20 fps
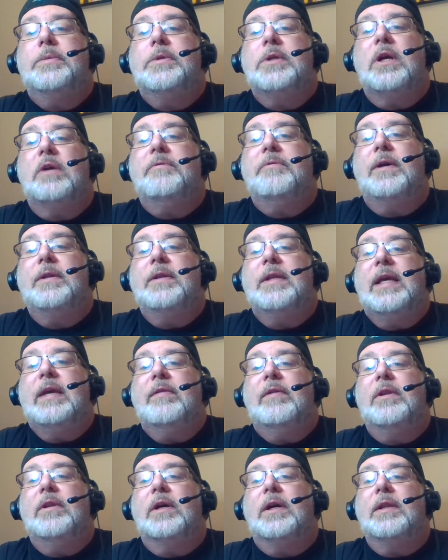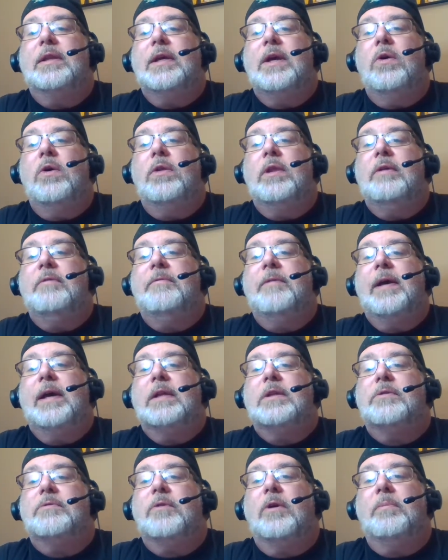I'm terrified to even look at the
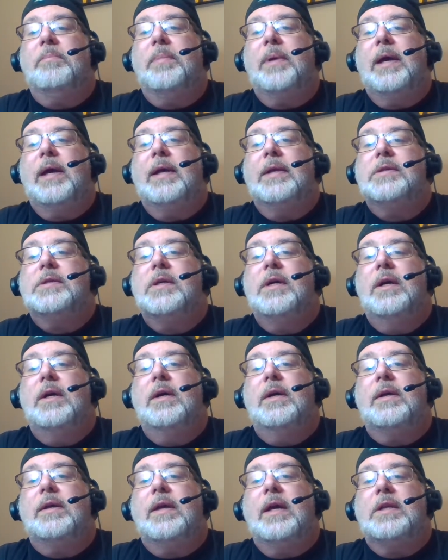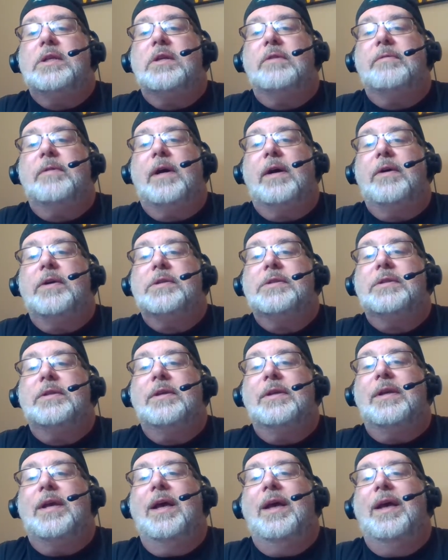OnlyFans front page. Catch a virus.